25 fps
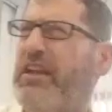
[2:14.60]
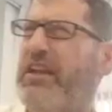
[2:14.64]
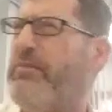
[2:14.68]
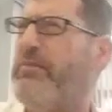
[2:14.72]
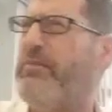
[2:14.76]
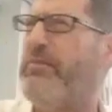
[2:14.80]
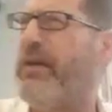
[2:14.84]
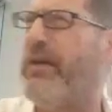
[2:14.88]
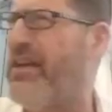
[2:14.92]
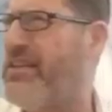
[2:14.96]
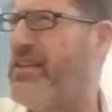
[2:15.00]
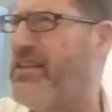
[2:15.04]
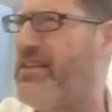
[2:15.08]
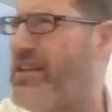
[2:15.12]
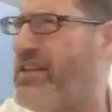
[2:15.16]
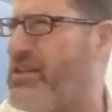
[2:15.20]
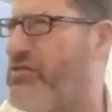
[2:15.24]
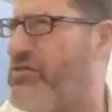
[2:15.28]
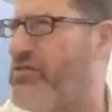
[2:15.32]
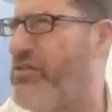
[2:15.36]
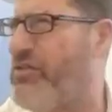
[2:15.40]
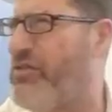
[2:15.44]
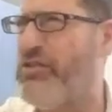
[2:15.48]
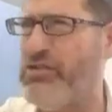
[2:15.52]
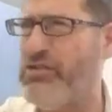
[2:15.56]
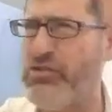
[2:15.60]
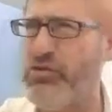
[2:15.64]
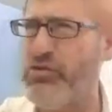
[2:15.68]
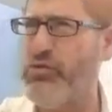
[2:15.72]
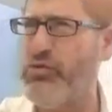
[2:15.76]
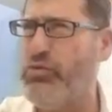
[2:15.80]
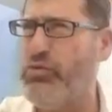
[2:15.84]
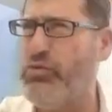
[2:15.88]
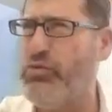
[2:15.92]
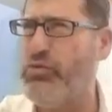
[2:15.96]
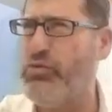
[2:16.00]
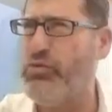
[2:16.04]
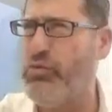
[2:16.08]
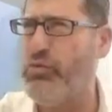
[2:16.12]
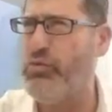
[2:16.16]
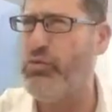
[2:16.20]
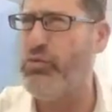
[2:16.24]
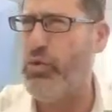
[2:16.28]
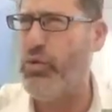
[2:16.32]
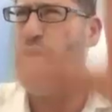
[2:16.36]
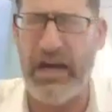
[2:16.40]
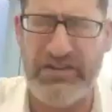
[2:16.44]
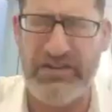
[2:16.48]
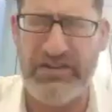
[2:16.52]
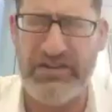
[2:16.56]
was buried. He didn't make it to Israel. There's
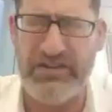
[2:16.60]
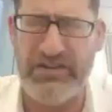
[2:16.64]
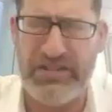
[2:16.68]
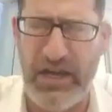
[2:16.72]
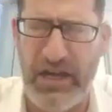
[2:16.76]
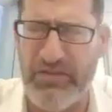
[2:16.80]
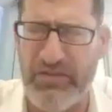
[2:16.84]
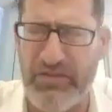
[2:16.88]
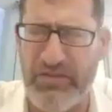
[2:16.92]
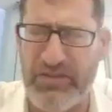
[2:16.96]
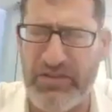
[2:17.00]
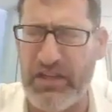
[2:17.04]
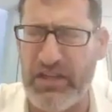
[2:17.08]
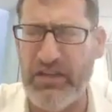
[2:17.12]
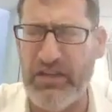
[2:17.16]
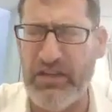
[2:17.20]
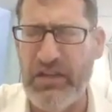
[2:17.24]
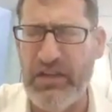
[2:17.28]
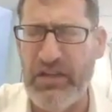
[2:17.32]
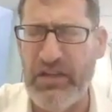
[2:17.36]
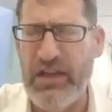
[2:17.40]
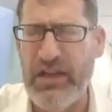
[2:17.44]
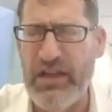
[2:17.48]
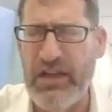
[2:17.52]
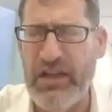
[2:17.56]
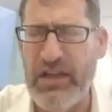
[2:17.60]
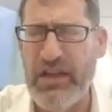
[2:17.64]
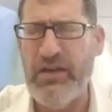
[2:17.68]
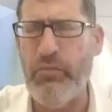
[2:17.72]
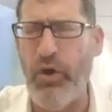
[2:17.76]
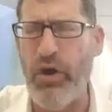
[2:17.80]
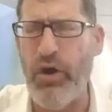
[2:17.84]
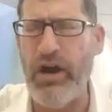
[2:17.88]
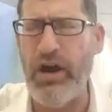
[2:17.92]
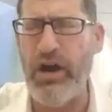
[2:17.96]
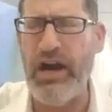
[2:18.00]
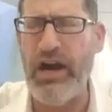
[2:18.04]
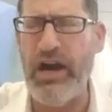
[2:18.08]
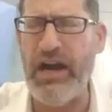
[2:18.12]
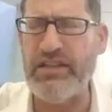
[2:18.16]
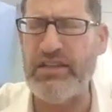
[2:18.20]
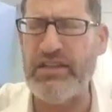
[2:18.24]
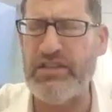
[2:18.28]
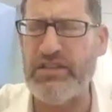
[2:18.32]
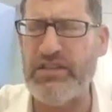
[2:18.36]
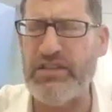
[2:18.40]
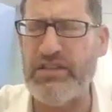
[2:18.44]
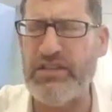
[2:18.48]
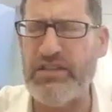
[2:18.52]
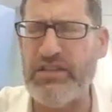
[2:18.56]
two Horahars, obviously.
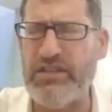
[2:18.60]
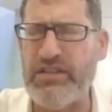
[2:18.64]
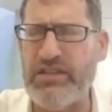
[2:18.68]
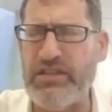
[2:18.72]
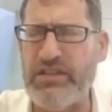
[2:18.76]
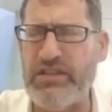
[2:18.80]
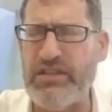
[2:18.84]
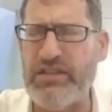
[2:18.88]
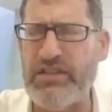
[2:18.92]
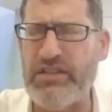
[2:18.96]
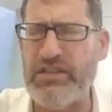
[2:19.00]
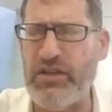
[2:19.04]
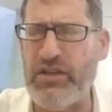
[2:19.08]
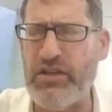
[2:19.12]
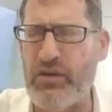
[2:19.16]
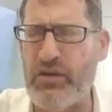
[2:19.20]
Those are the